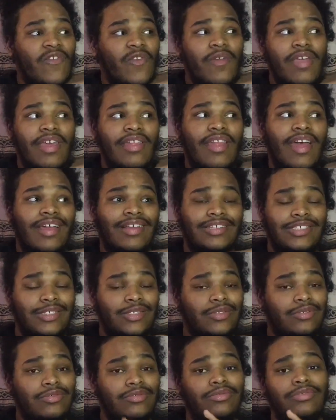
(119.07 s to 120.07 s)
you get like
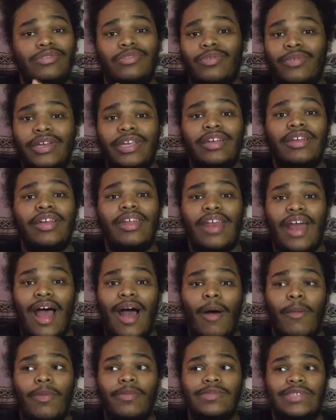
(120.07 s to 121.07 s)
2-3 good
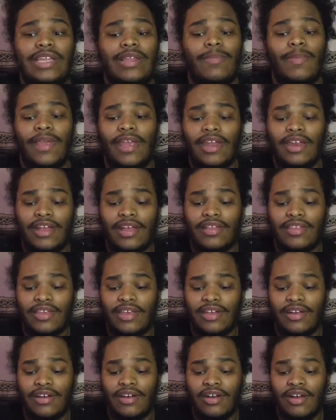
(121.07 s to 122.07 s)
albums at the beginning of the
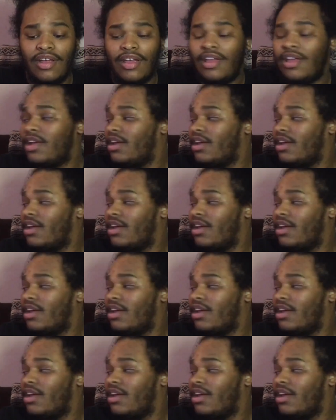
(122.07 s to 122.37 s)
year,